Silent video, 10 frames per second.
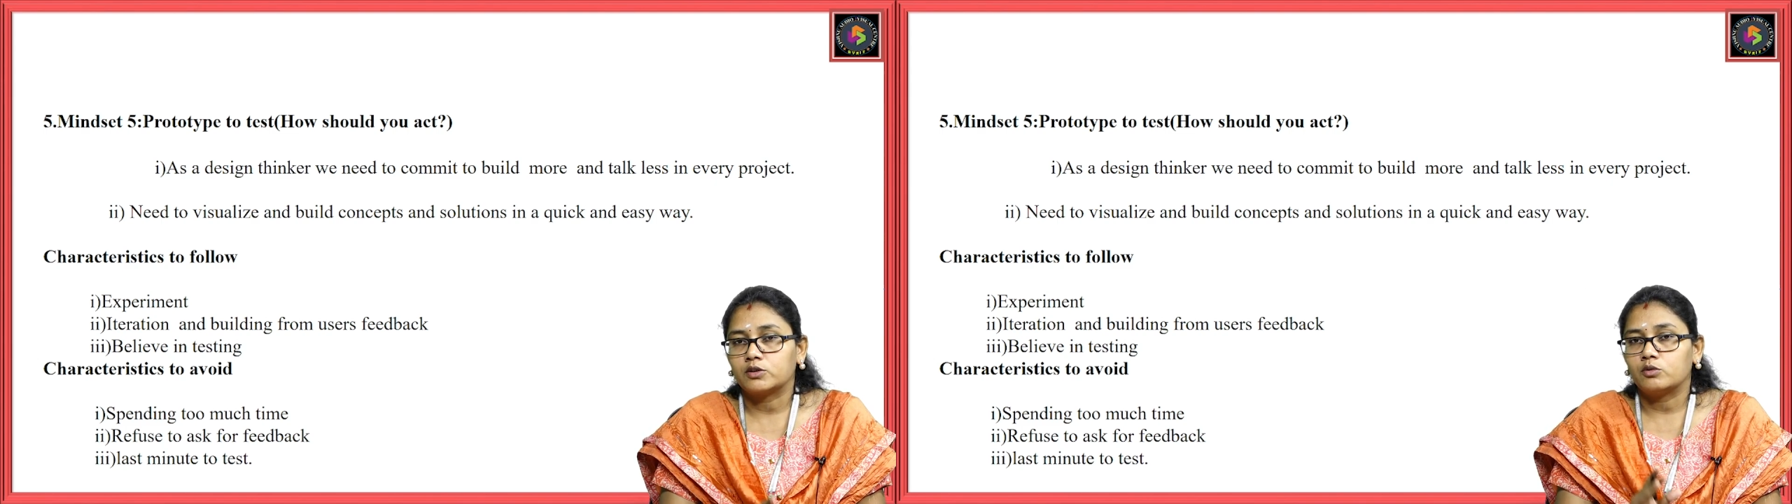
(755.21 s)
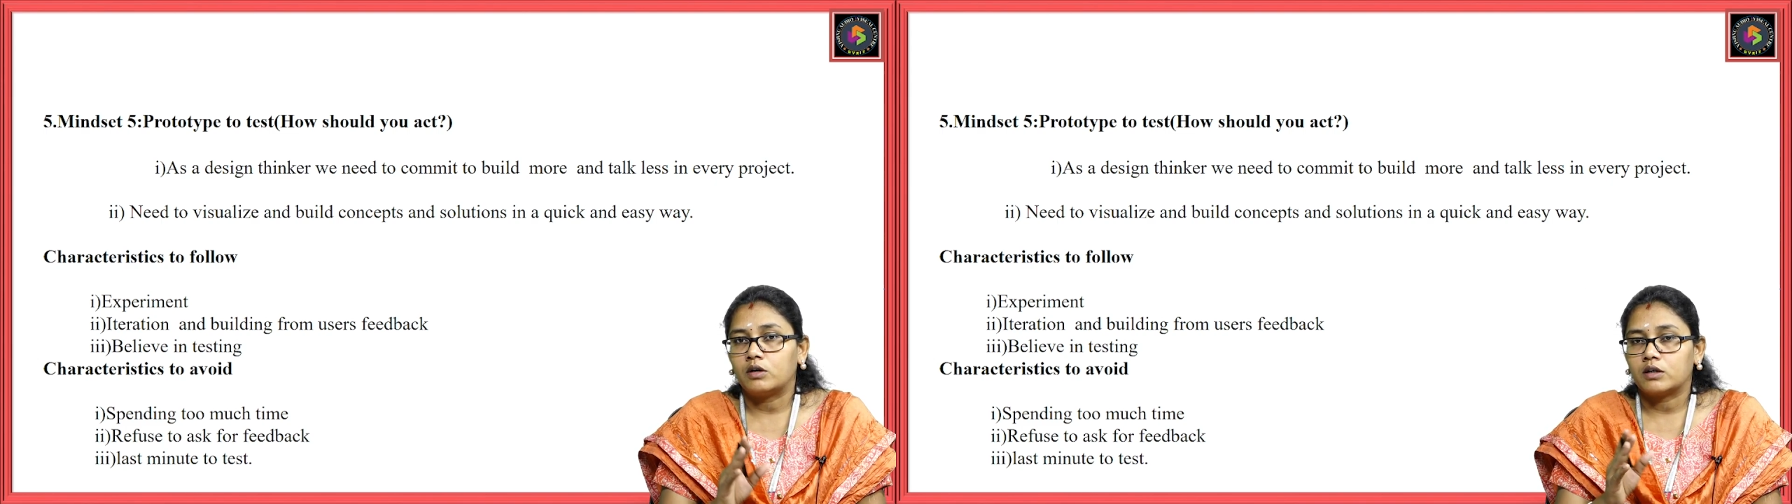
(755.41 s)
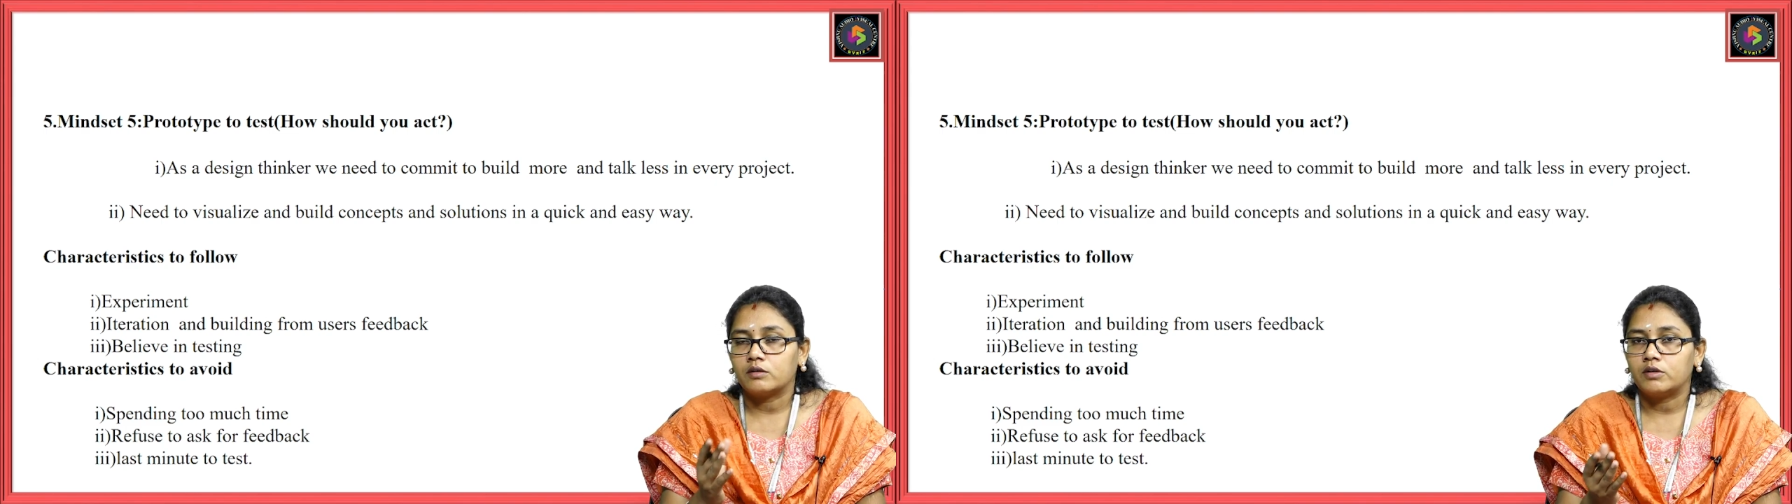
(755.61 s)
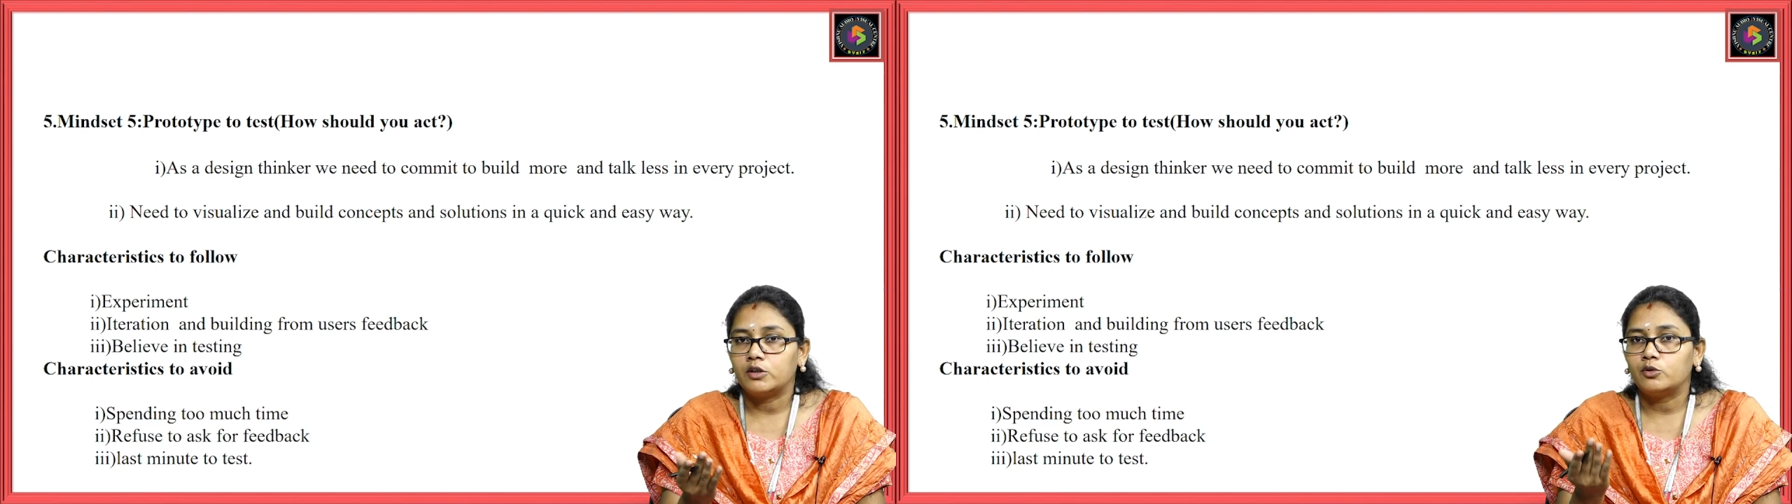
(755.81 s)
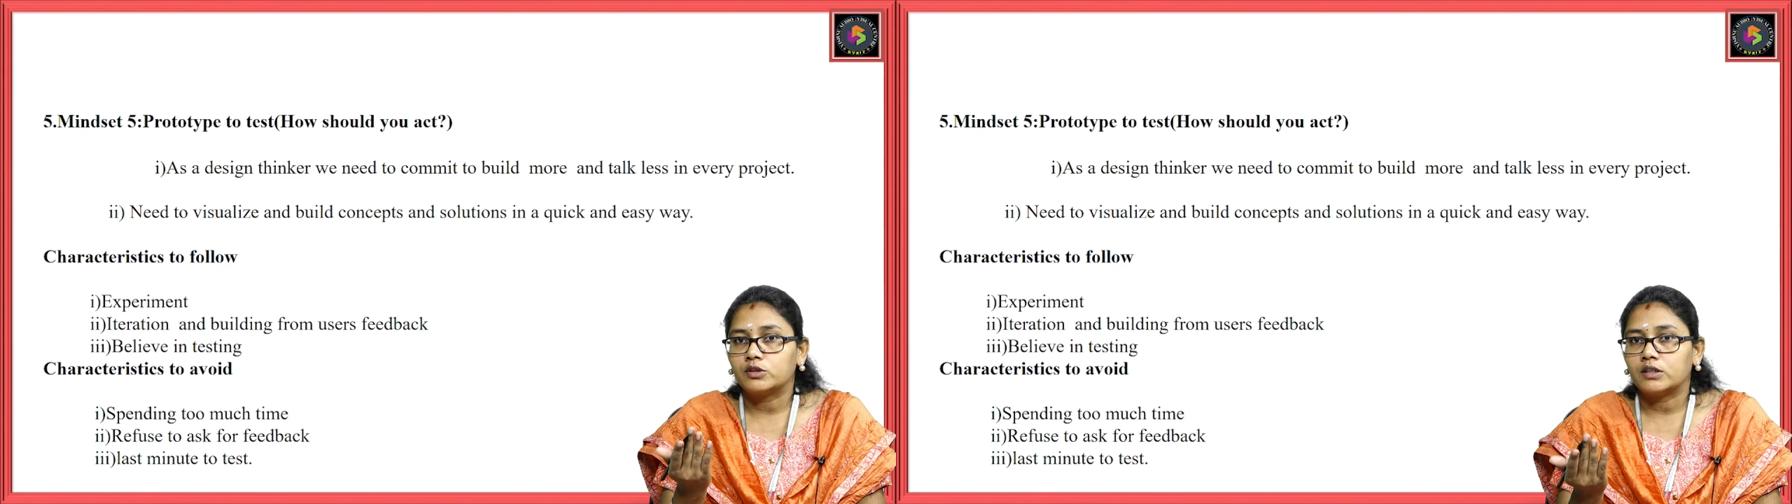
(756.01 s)
So whatever
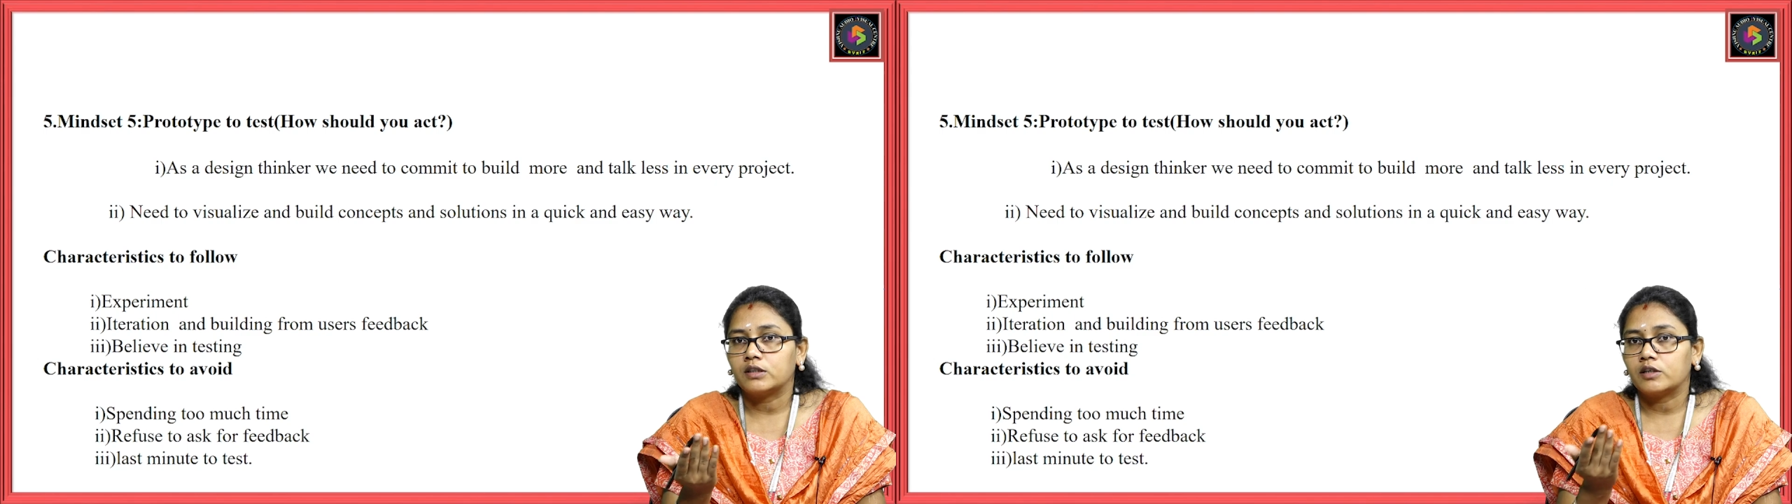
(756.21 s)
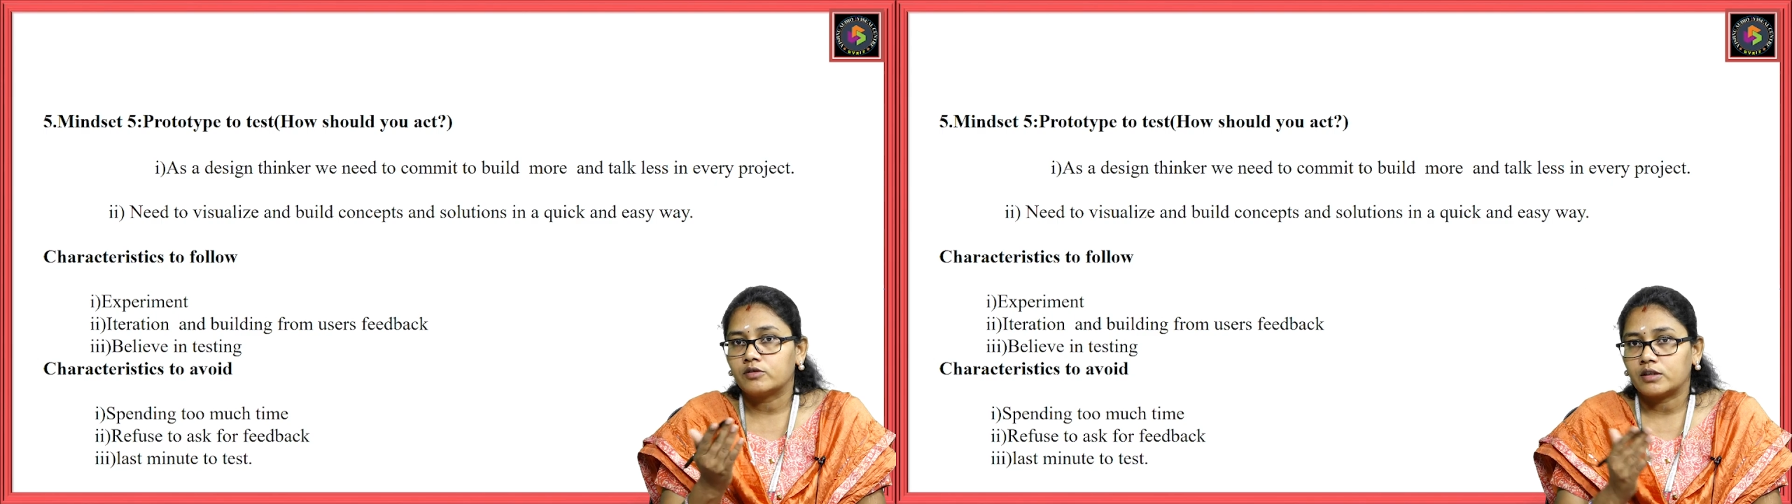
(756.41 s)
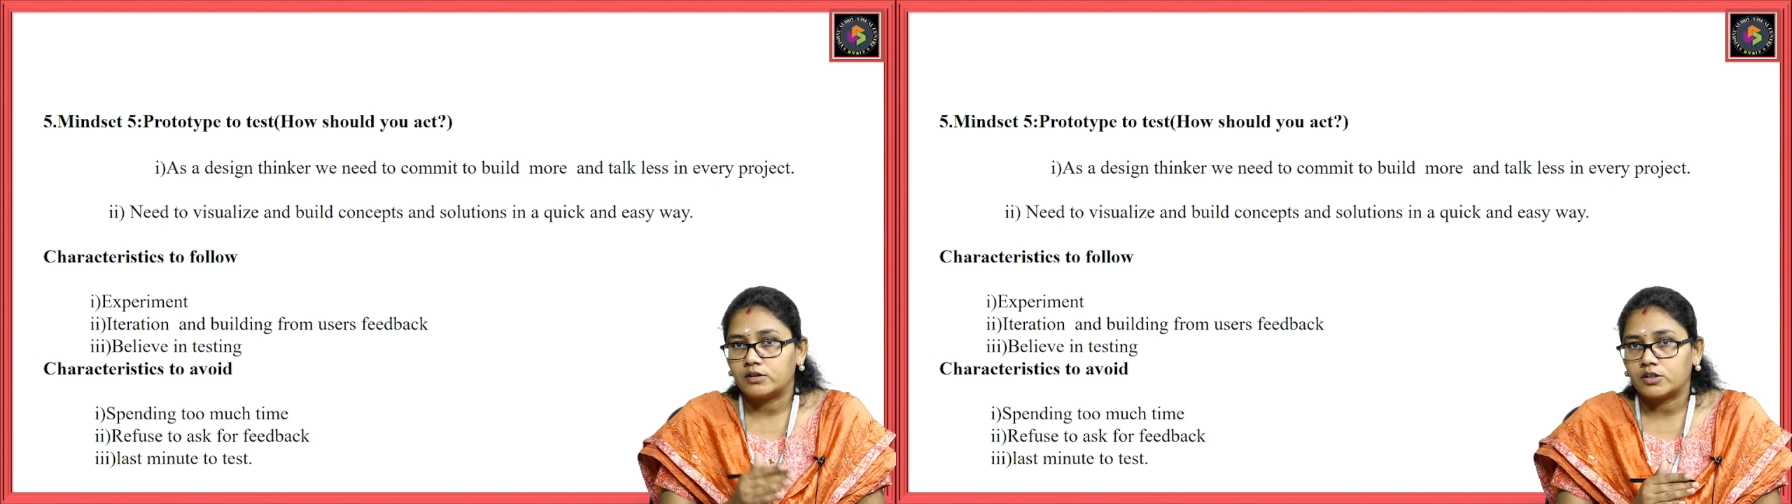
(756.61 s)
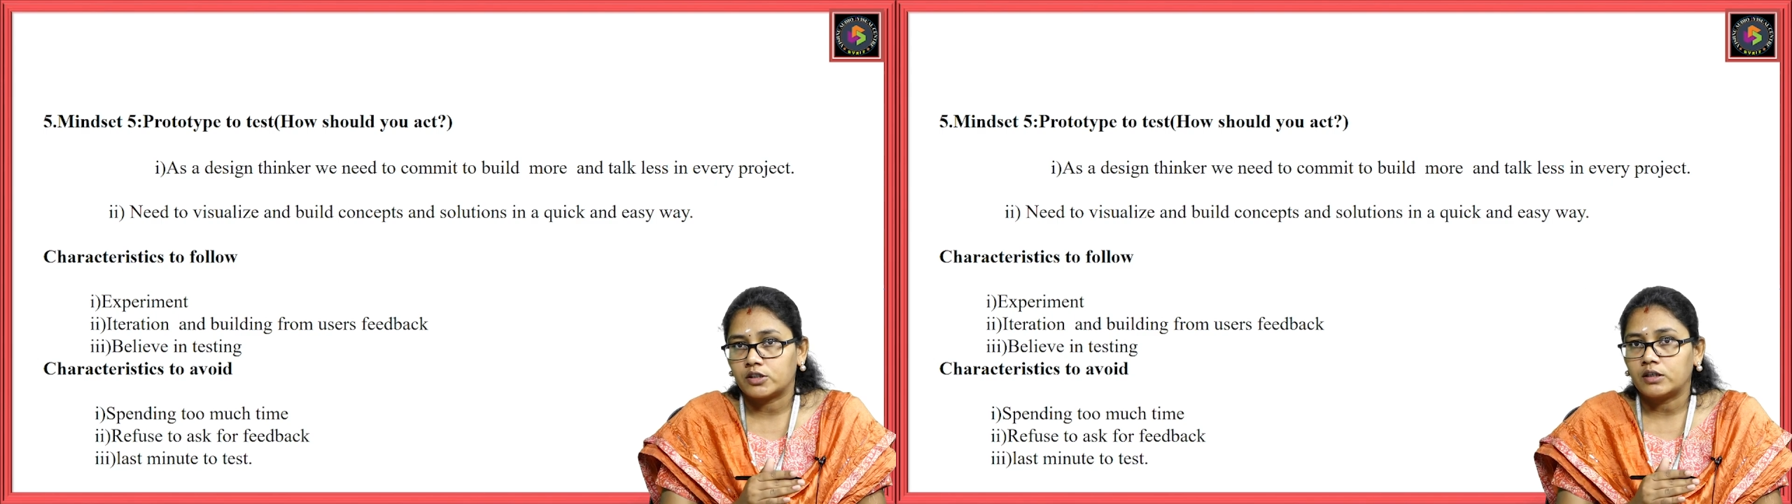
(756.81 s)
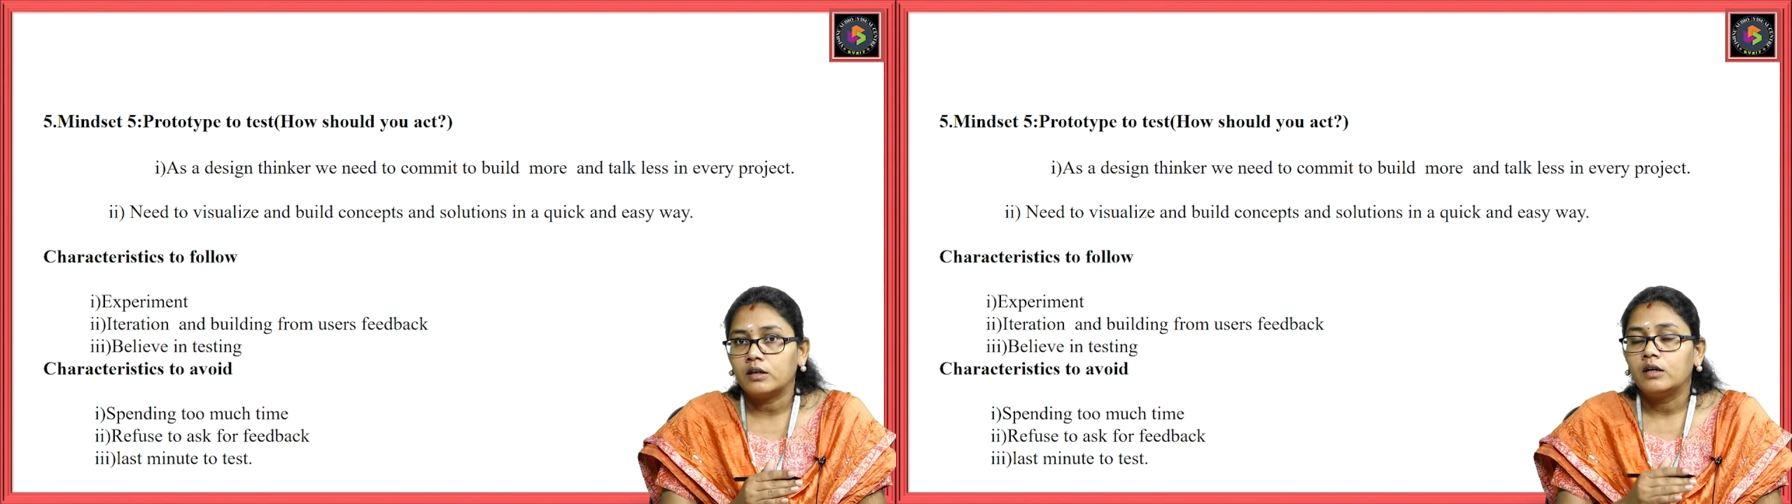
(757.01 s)
user gives
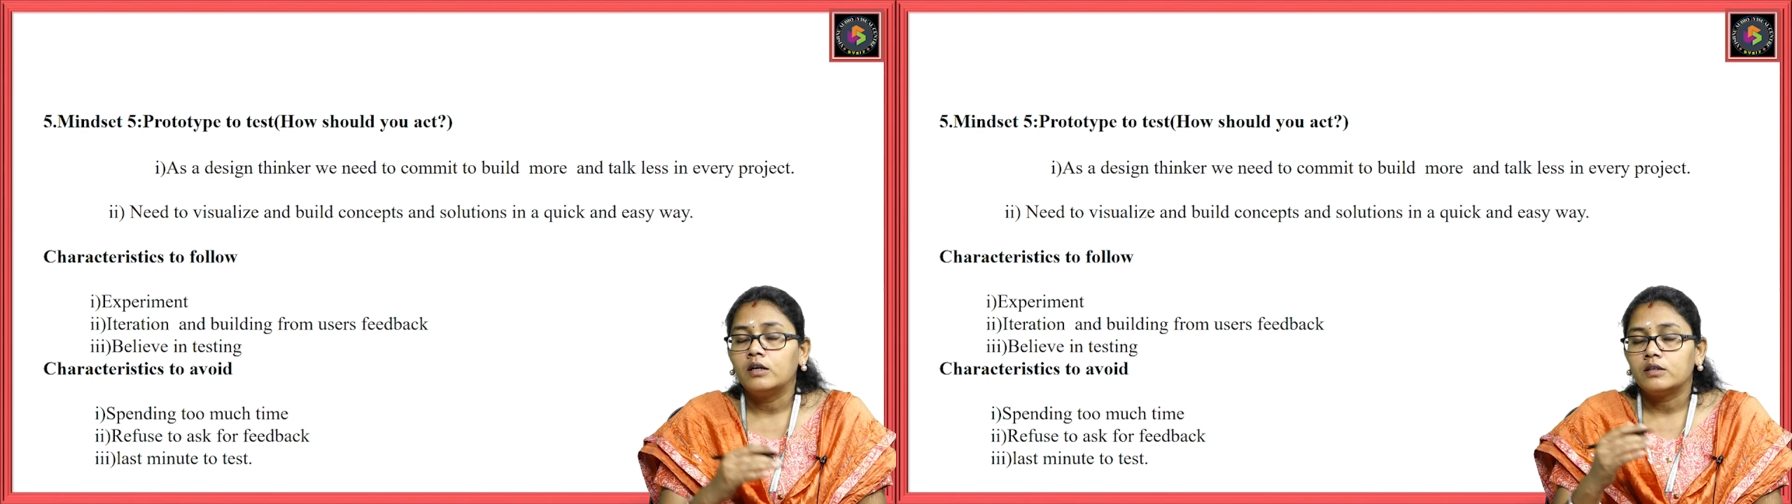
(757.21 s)
suggestion,